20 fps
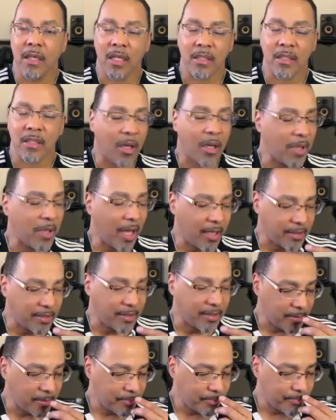a
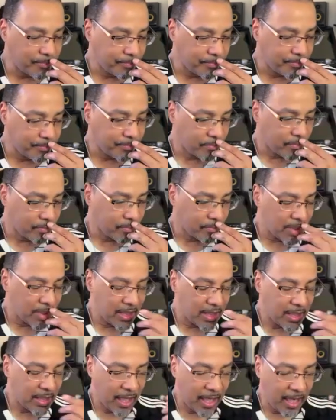sub-logic.
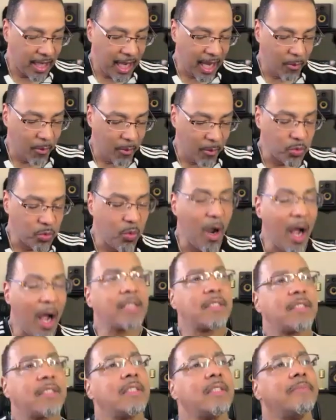I was
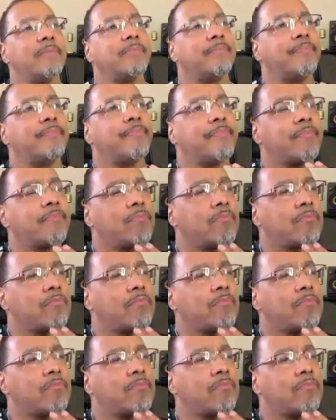watching